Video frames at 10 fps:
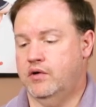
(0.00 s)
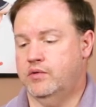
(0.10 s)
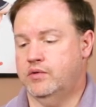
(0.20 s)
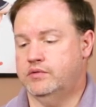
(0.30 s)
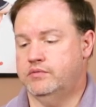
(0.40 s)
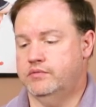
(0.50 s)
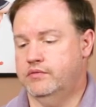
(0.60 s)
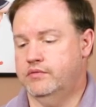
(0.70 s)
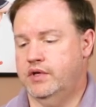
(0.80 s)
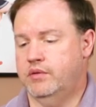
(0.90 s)
It would
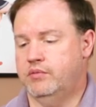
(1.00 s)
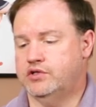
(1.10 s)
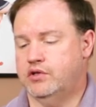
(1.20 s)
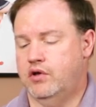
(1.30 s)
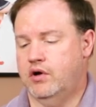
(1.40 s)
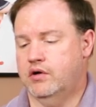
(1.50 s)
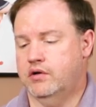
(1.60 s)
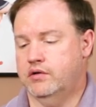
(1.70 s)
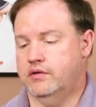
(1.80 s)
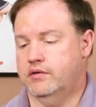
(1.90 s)
be a much
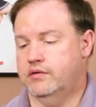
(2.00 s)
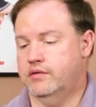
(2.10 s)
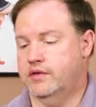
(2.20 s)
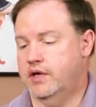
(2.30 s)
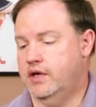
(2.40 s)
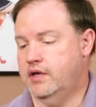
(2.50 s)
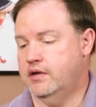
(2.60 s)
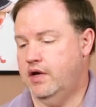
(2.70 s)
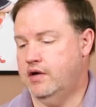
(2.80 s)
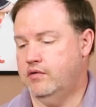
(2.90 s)
longer thing and
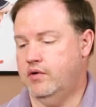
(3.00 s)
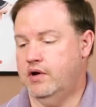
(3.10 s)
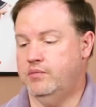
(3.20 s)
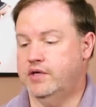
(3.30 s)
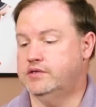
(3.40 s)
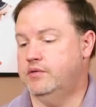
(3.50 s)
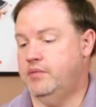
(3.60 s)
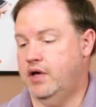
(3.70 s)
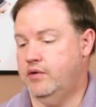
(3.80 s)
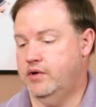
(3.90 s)
I don't want to mess up
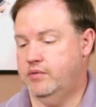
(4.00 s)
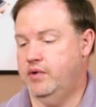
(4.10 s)
my quick